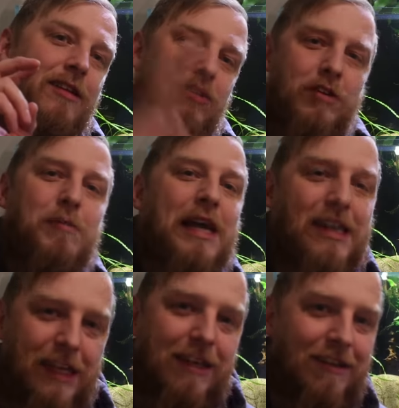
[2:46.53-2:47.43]
the two
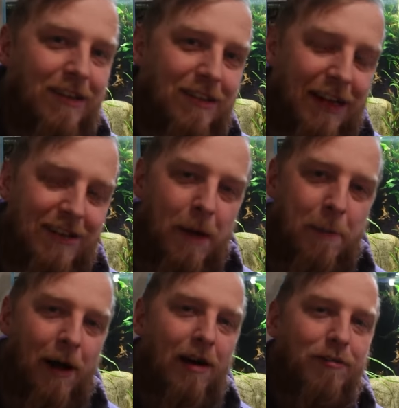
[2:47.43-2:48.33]
main things that set it
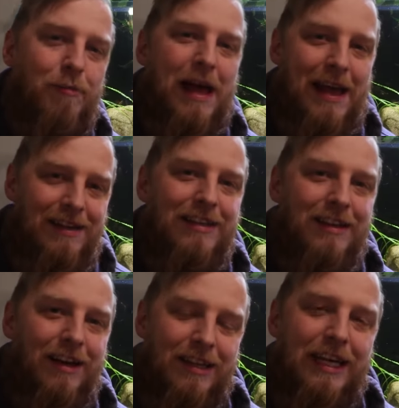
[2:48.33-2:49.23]
apart from
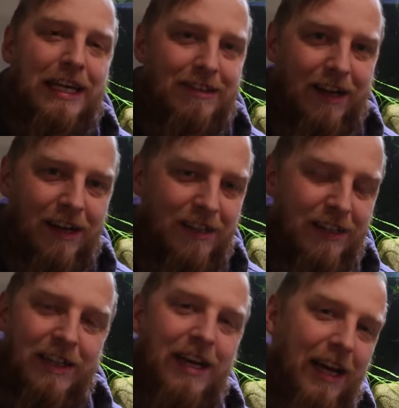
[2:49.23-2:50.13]
any other heater
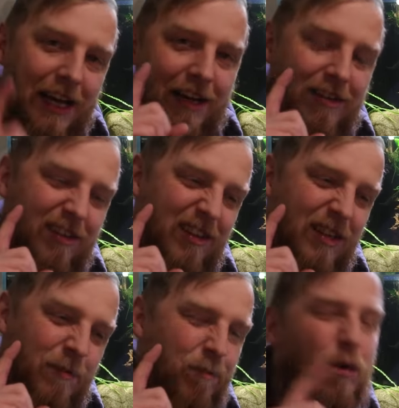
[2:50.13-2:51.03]
is,
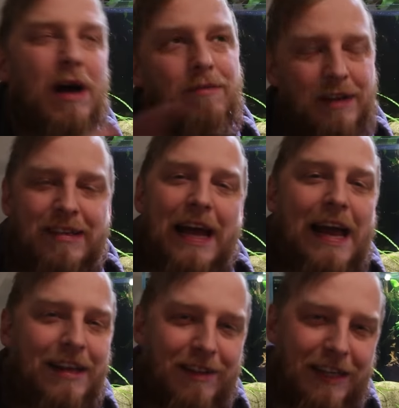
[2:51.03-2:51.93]
well, I say
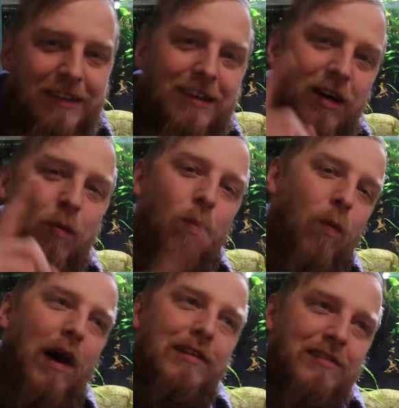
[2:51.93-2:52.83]
any other heater.
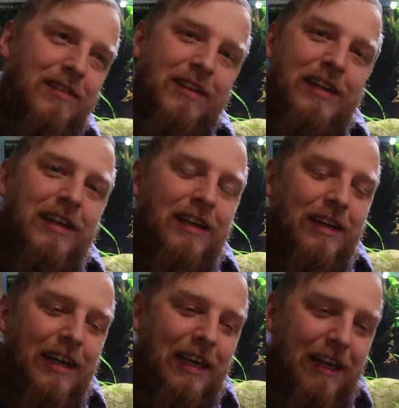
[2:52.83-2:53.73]
One
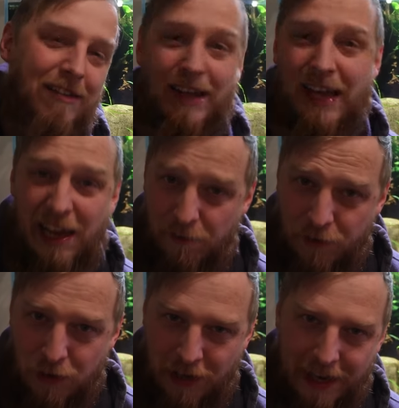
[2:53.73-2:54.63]
is
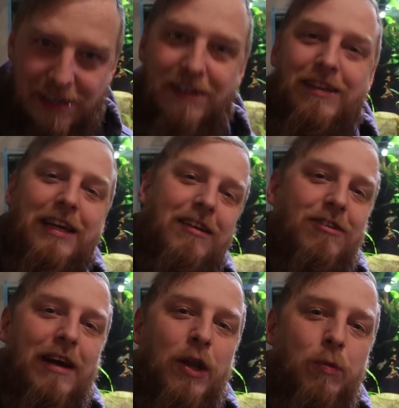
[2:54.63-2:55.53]
if you take the
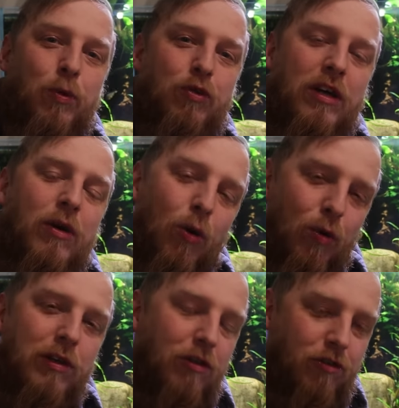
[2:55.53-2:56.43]
heater out of the water
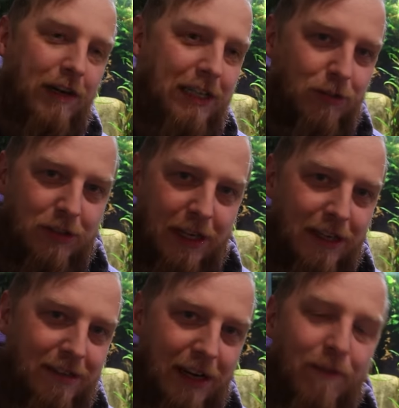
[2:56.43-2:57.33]
or you drain your
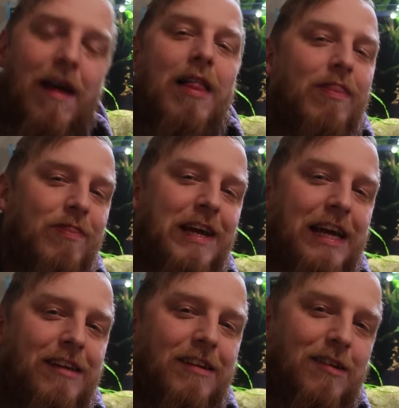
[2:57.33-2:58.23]
tank down, the
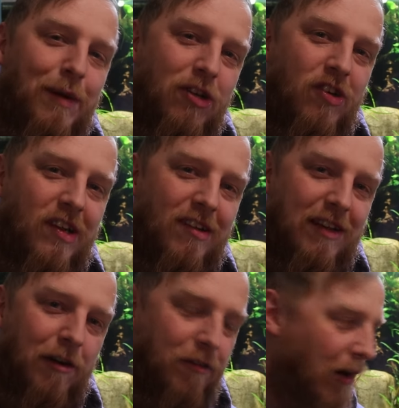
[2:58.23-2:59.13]
heater switches
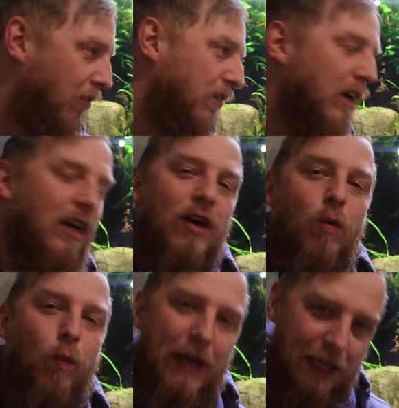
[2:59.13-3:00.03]
itself off,
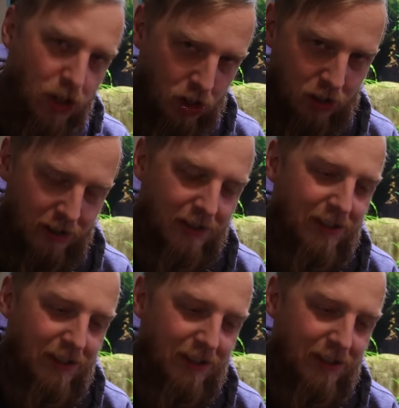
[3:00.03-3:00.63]
which